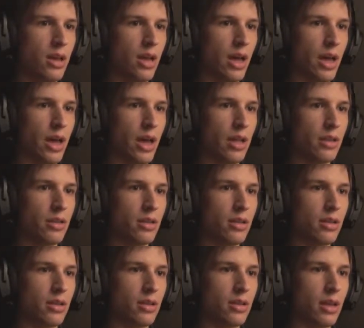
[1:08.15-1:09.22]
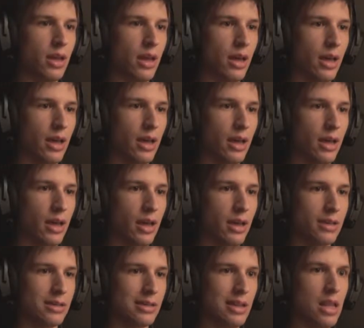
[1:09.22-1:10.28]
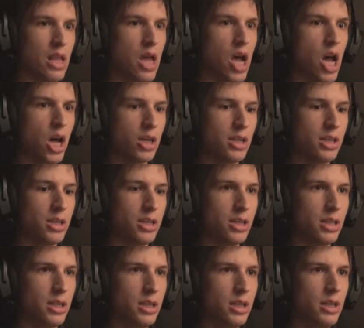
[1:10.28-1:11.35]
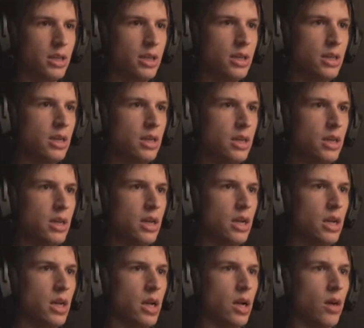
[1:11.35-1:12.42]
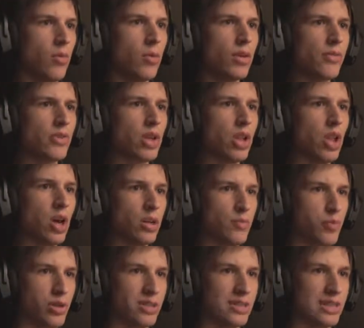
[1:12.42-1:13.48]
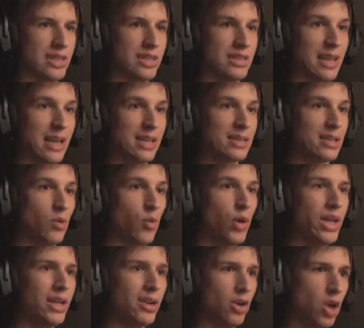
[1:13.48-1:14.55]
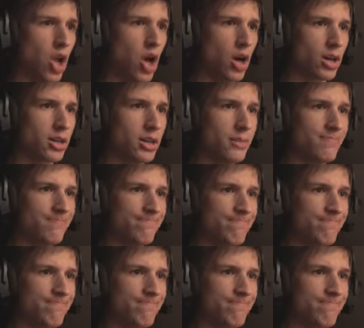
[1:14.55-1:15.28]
And uh, it's locked. One of the lock prisoners has a weak lock.